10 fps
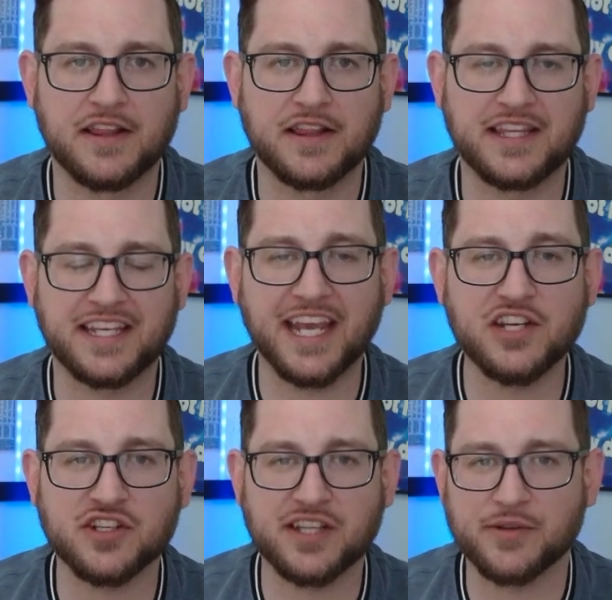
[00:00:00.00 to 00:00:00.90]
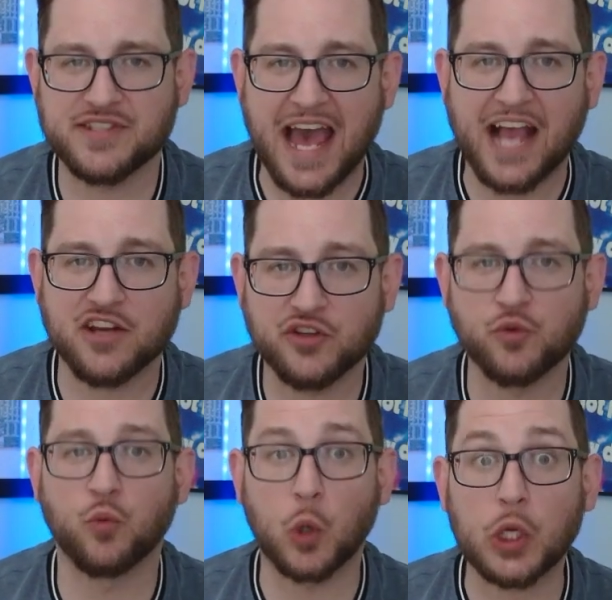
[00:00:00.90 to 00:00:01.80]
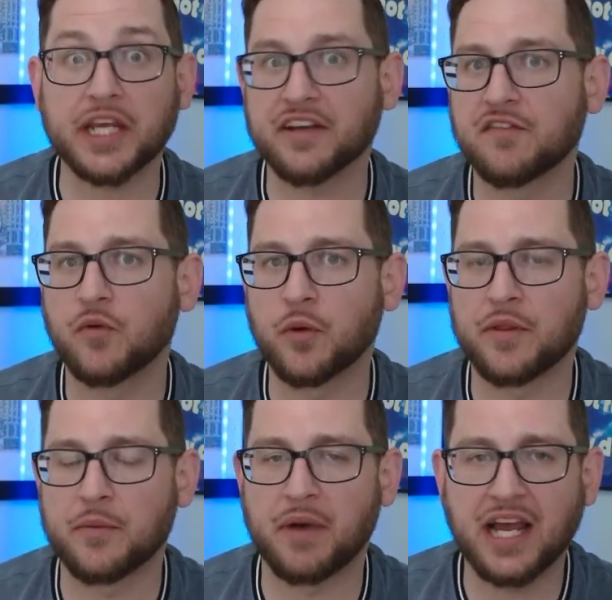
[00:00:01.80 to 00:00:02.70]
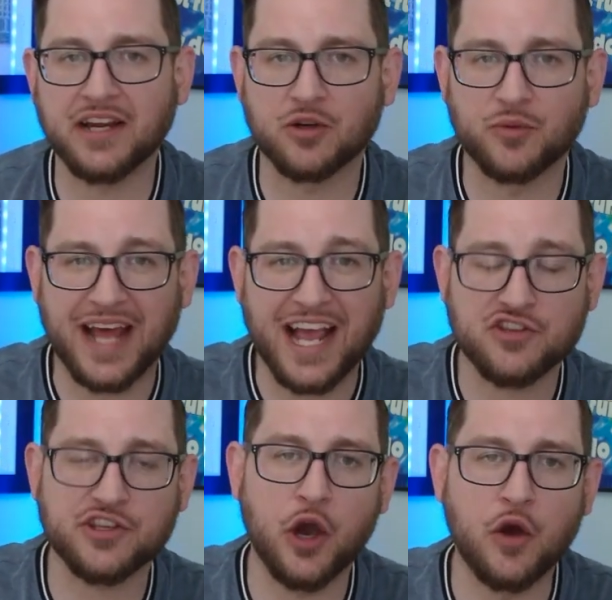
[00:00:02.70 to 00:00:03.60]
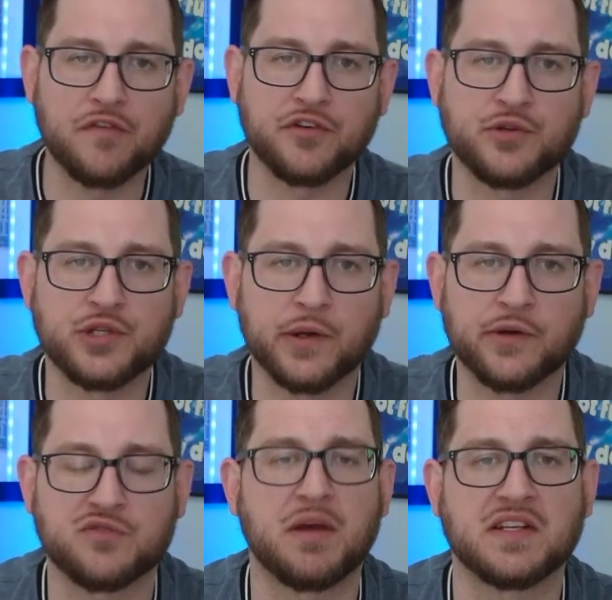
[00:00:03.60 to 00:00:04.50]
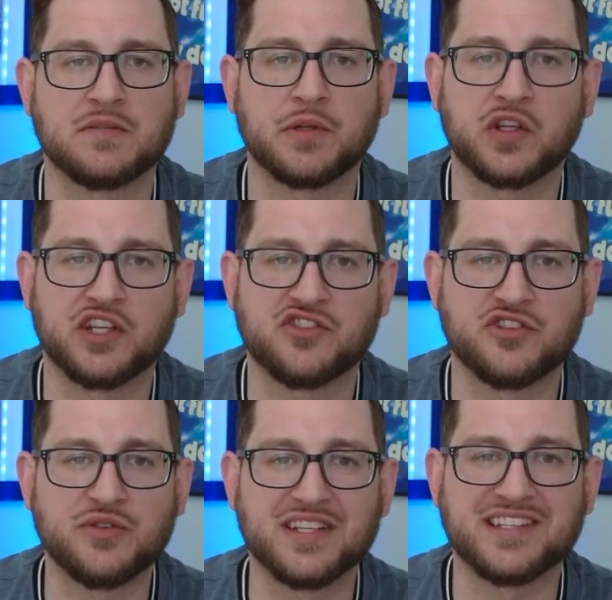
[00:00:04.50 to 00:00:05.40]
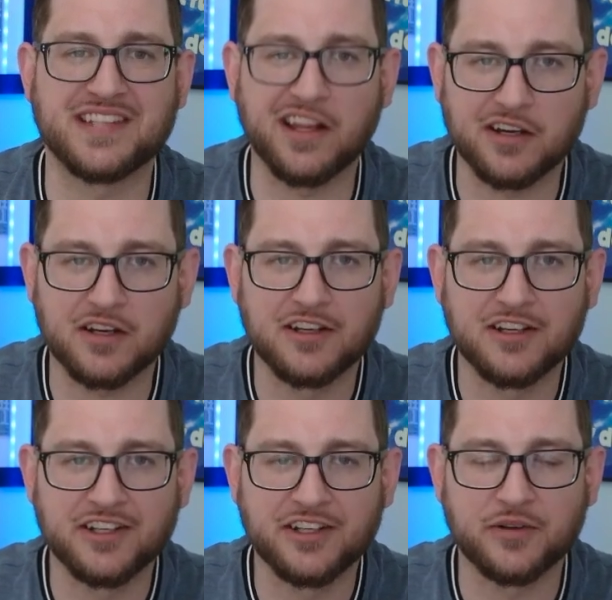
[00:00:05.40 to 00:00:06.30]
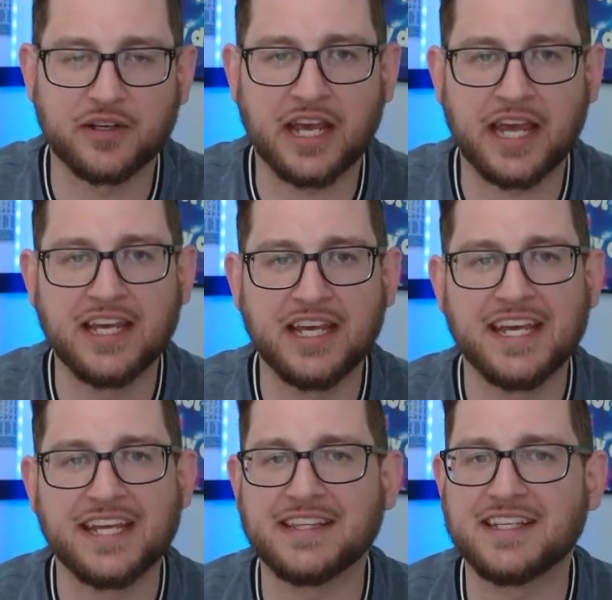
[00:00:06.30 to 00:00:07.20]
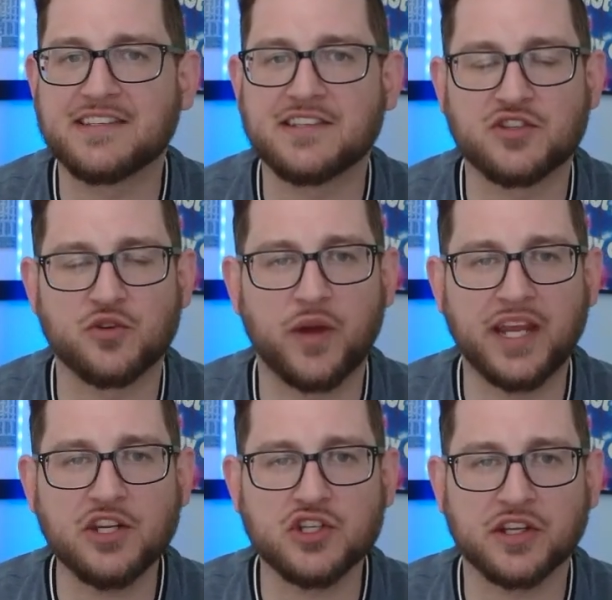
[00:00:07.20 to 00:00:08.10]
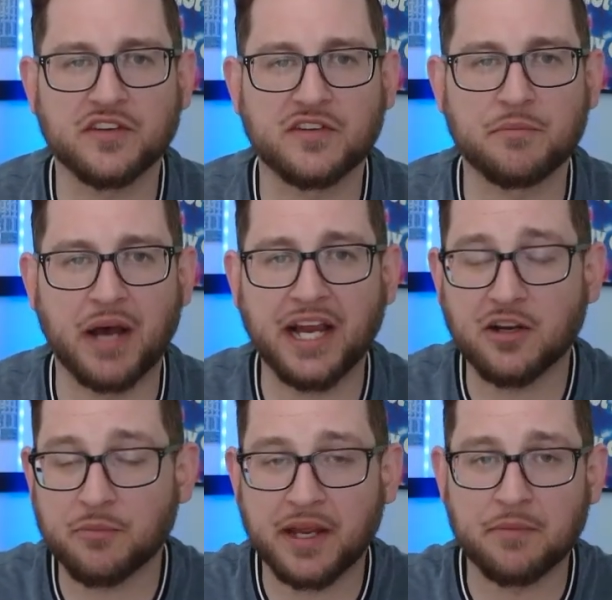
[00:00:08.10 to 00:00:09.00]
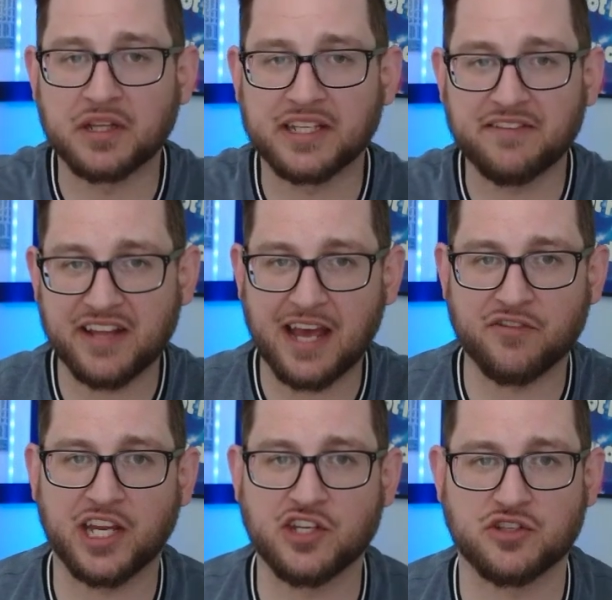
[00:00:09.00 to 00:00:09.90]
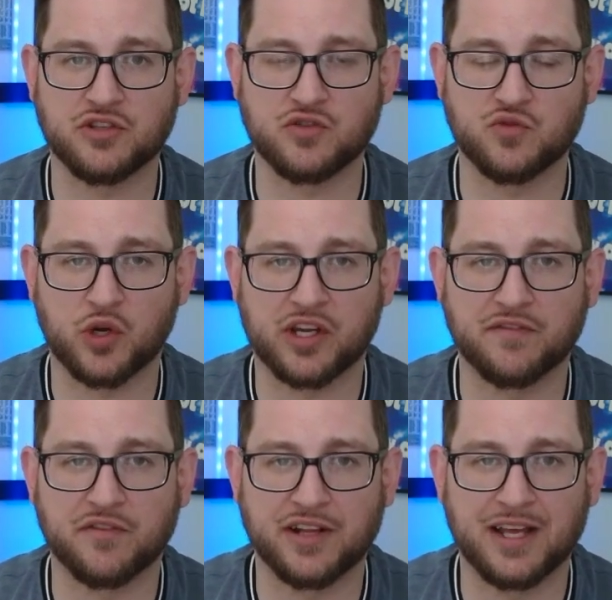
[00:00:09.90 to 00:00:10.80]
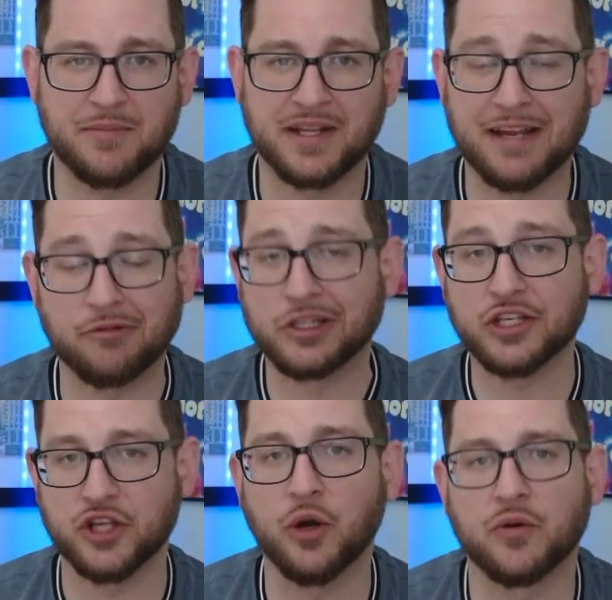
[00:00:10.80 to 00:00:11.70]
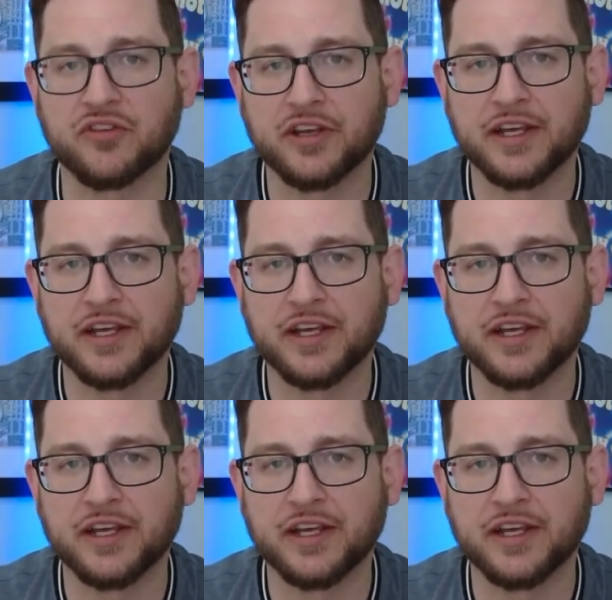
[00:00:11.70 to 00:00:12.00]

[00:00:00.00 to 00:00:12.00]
the agent that was actually working for the buyer would actually owe fiduciary responsibilities to the seller. Okay. In these situations, the buyer may believe they have an agent who's working for them, and they really don't.